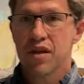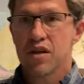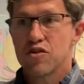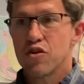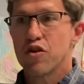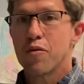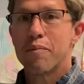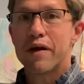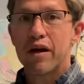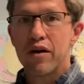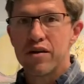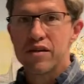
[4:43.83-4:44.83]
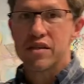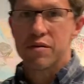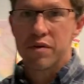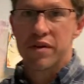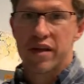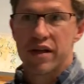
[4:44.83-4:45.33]
So your
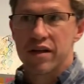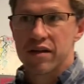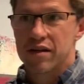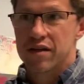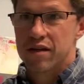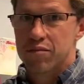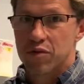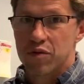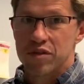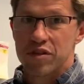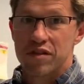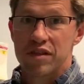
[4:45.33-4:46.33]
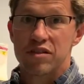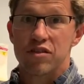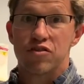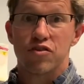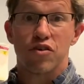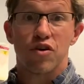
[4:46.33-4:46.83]
parasympathetic portion, this
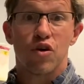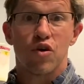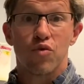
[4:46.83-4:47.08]
is your